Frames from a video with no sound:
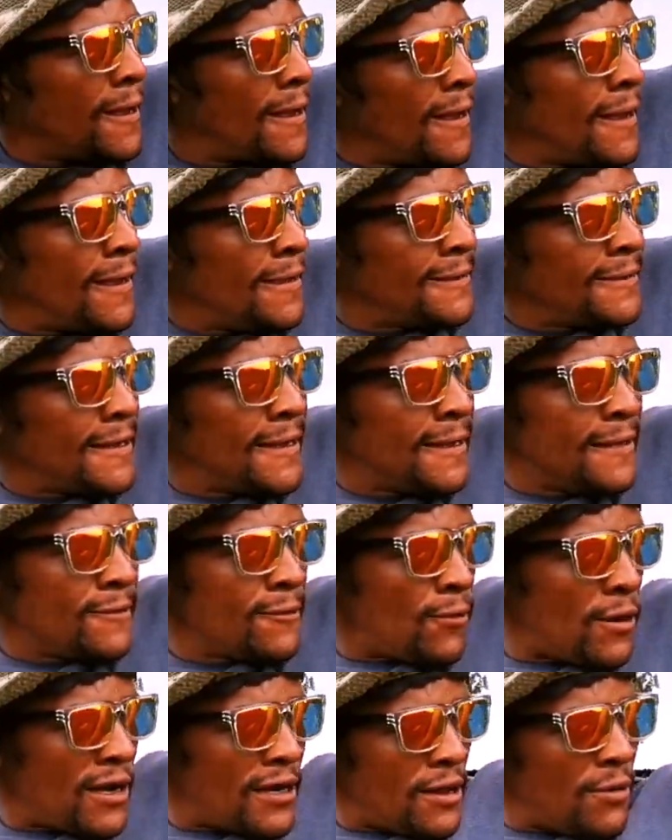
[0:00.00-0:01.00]
And then
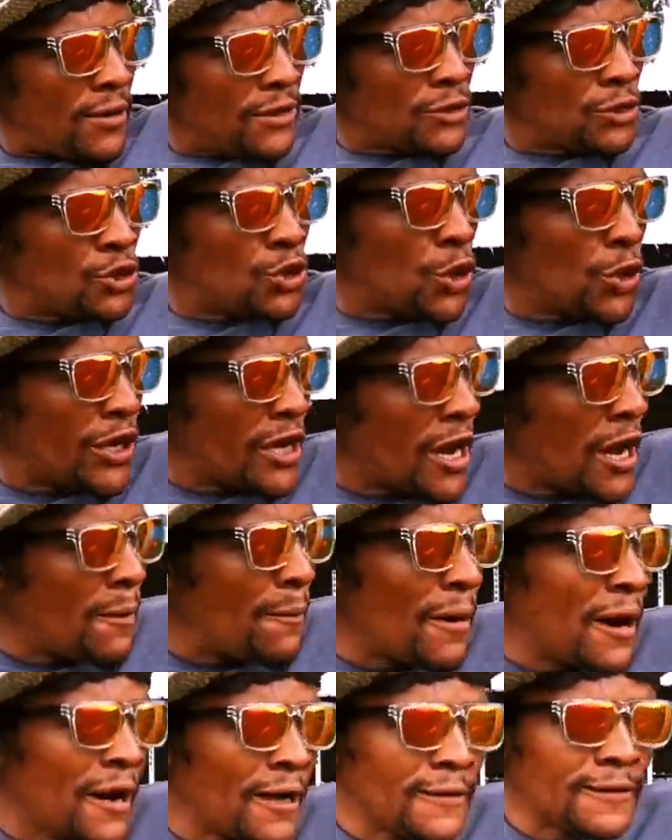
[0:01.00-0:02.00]
what I want to talking
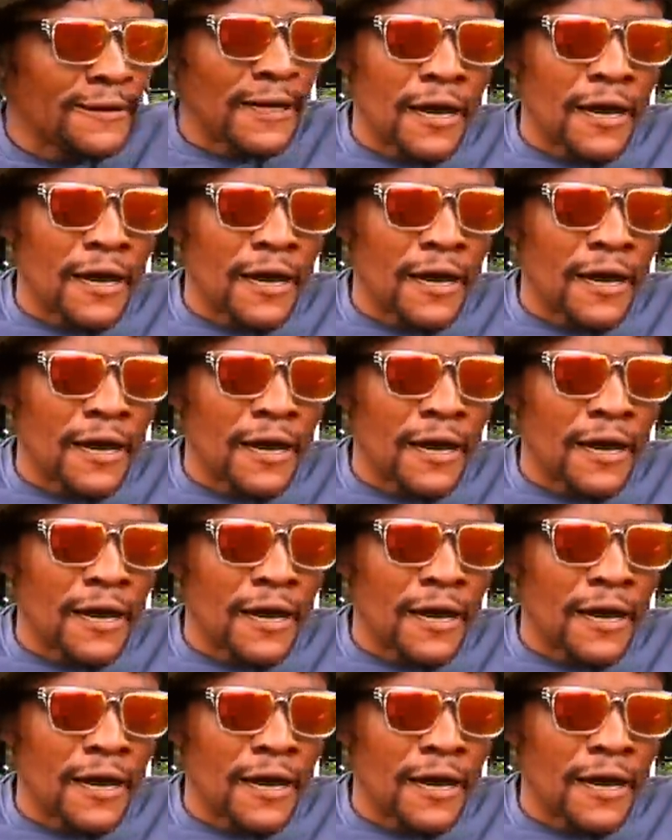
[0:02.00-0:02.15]
about,